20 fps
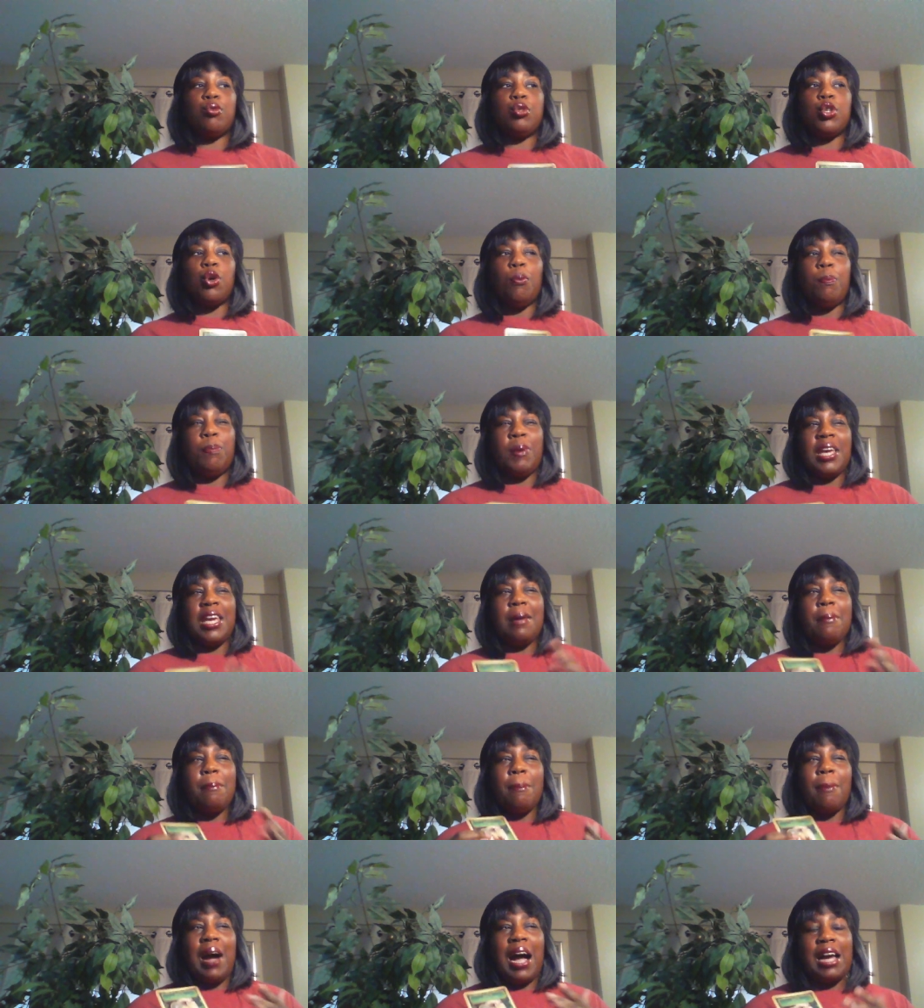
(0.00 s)
So be
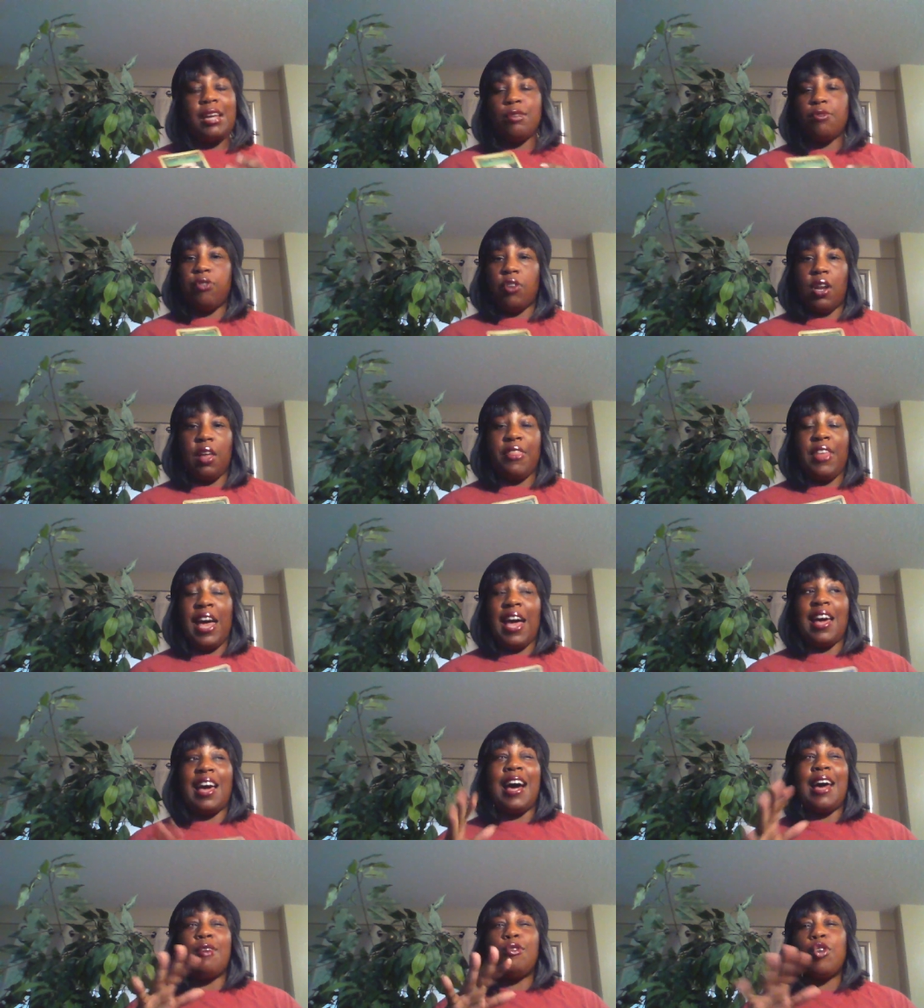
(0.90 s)
mindful of
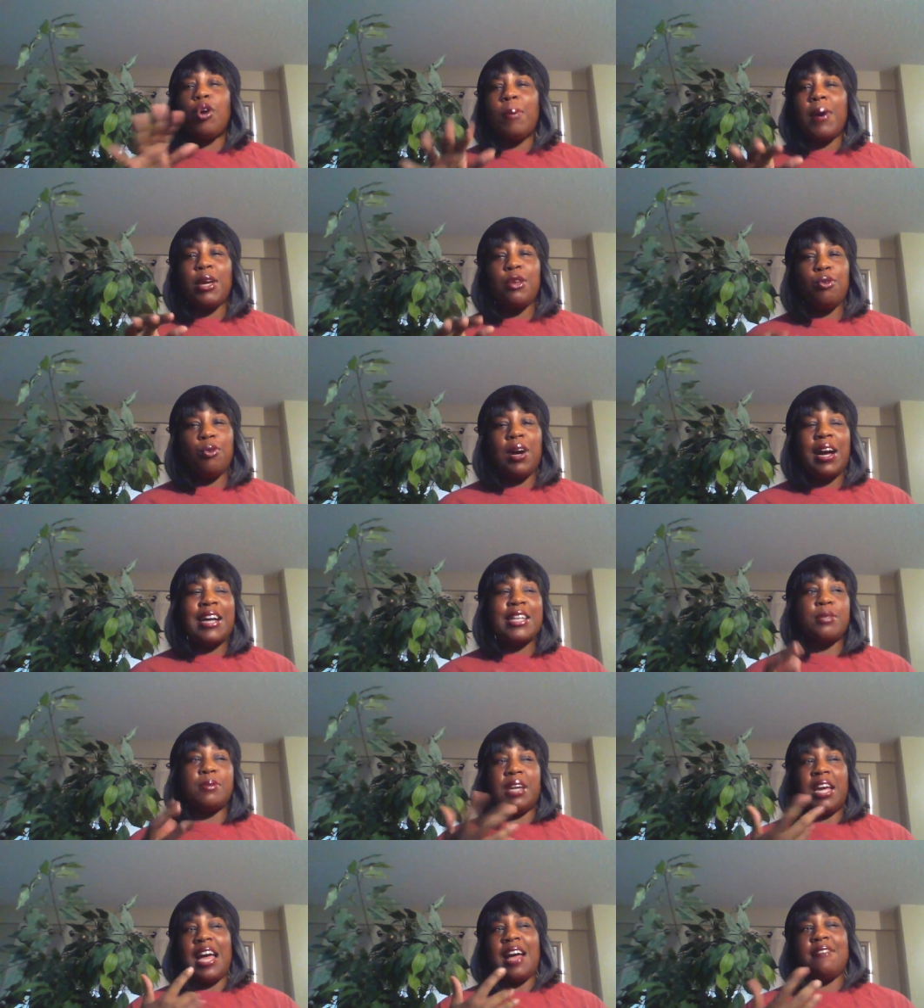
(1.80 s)
that. I don't know about you guys,
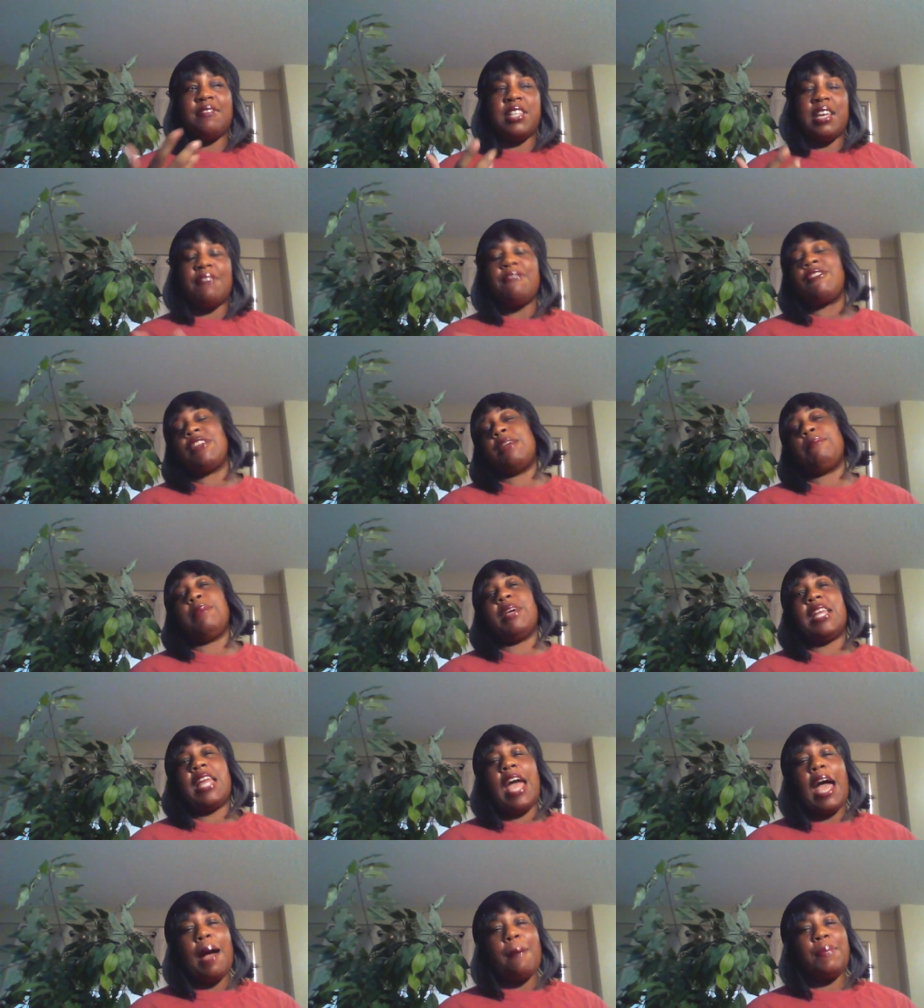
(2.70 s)
but it have definitely
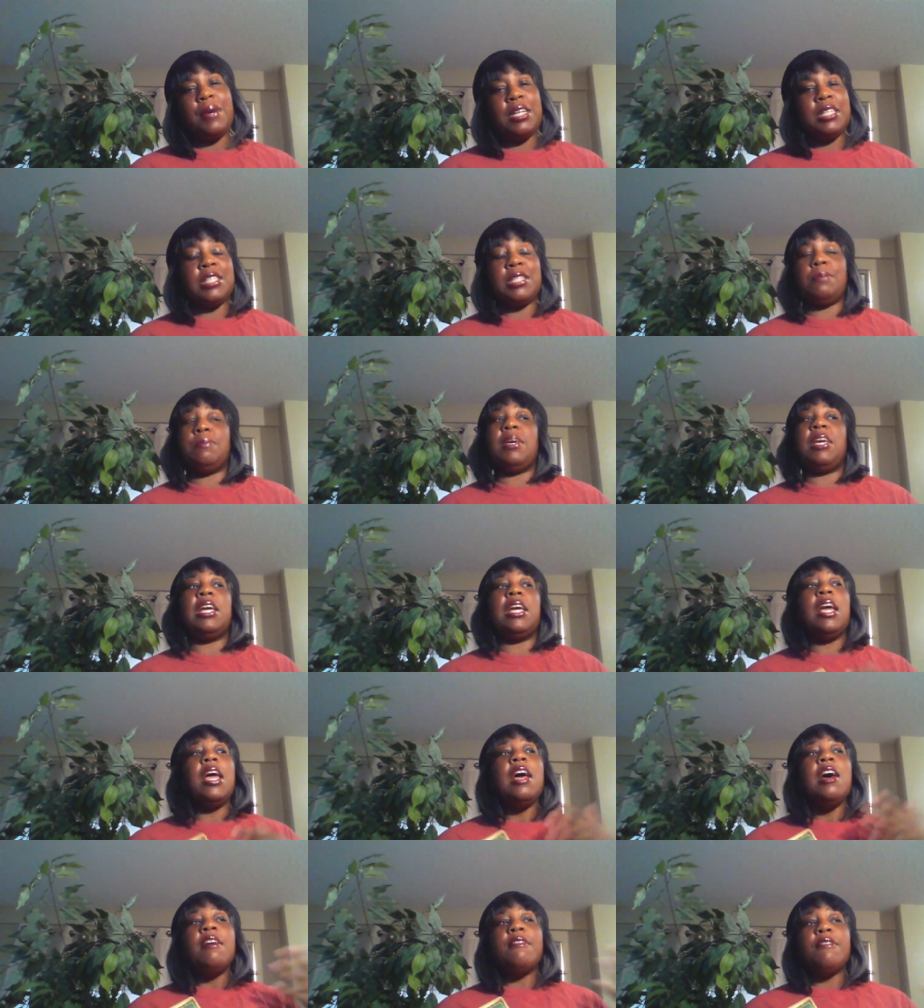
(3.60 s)
been happening to
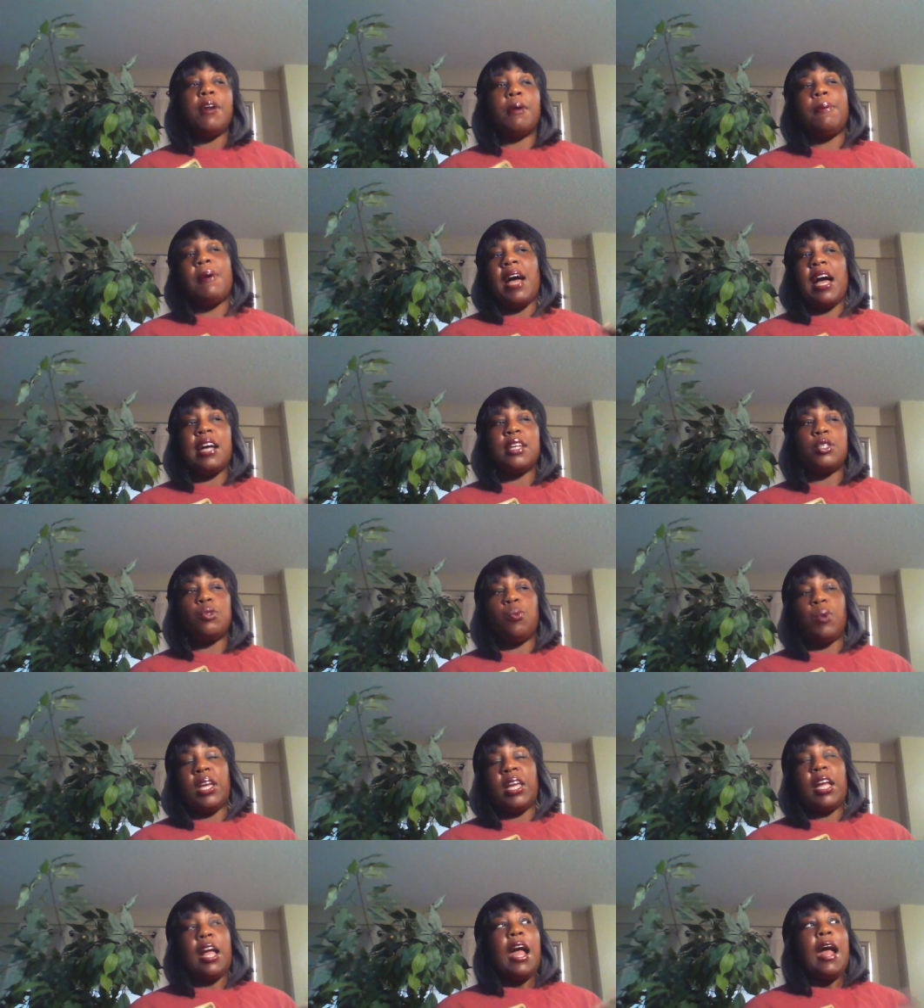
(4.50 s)
me for the past
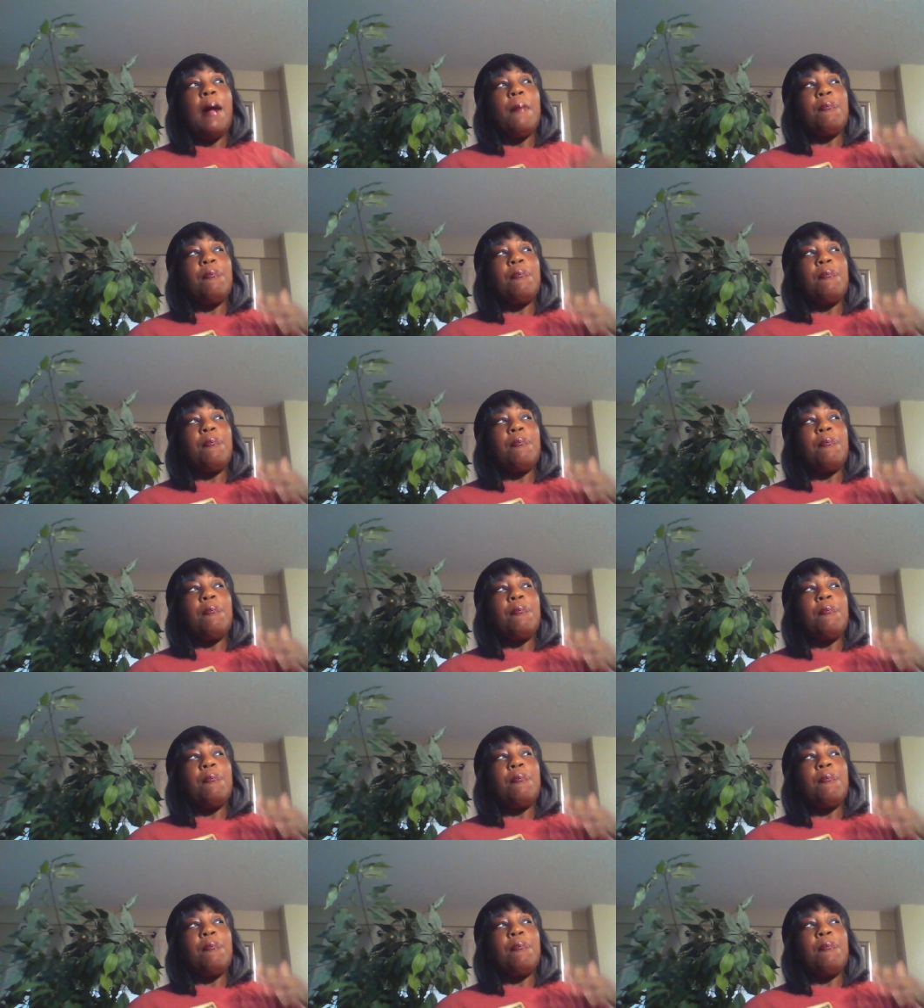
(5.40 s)
week.